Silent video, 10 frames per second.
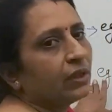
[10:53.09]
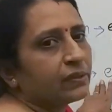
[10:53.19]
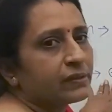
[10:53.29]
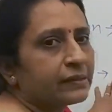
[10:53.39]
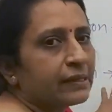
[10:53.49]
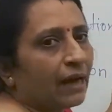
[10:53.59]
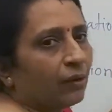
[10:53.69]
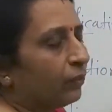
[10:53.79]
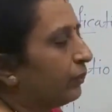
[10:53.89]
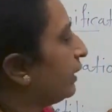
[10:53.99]

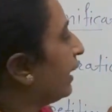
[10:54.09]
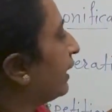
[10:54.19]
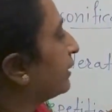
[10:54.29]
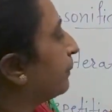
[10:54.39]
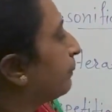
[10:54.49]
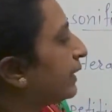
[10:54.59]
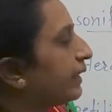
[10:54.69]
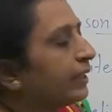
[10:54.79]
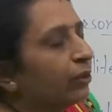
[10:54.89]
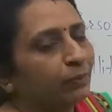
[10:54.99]
sound at the
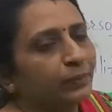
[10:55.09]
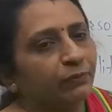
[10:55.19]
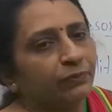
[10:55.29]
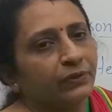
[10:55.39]
beginning of the